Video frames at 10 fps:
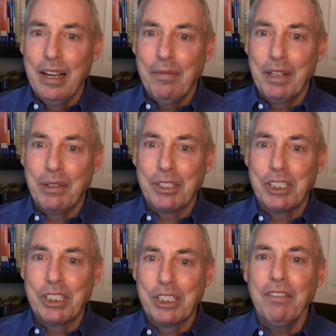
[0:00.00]
But there are
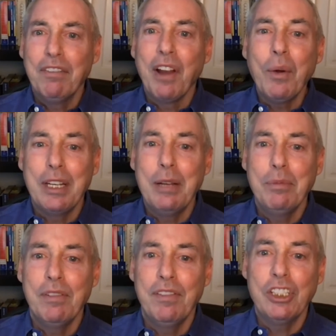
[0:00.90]
still very deep
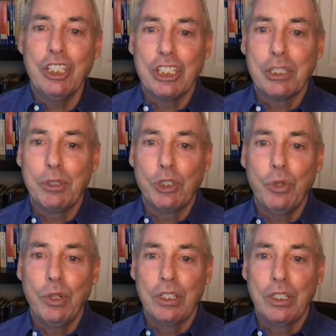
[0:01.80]
divisions
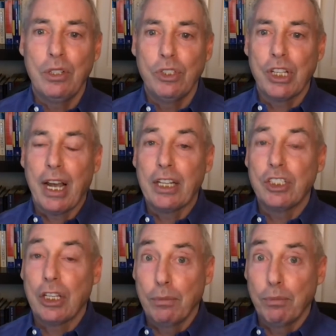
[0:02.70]
between the two
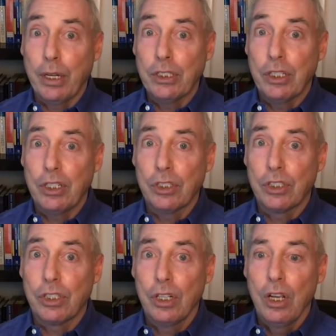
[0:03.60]
sides on the
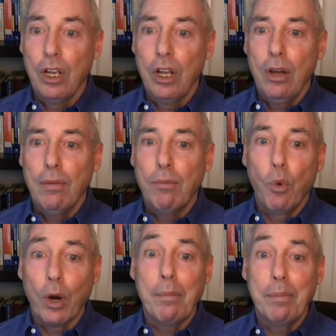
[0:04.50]
president's
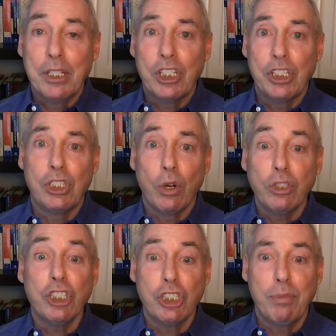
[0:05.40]
more ambitious
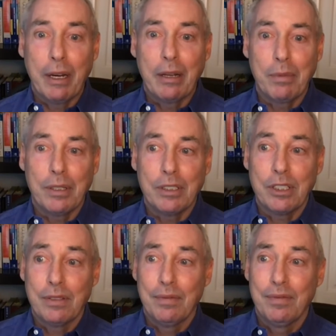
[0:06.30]
social spending
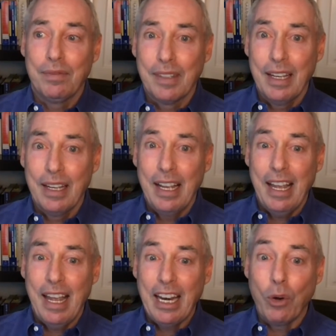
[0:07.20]
bills.
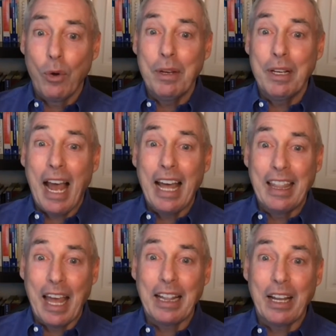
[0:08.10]
An agreement on
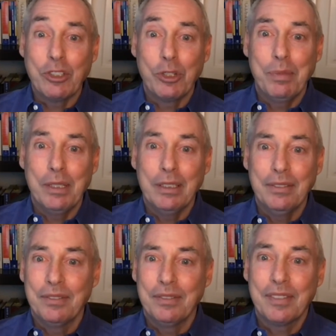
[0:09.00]
that larger bill
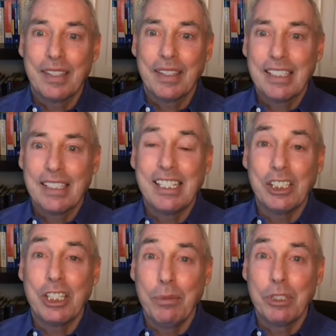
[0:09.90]
still
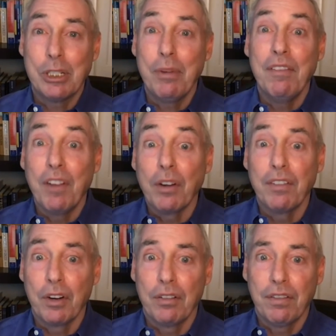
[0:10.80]
seems to be very,
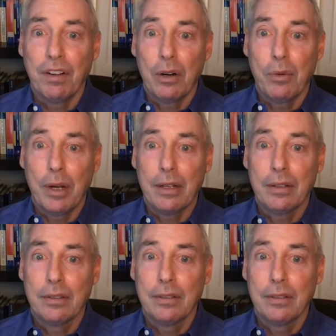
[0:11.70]
very far away.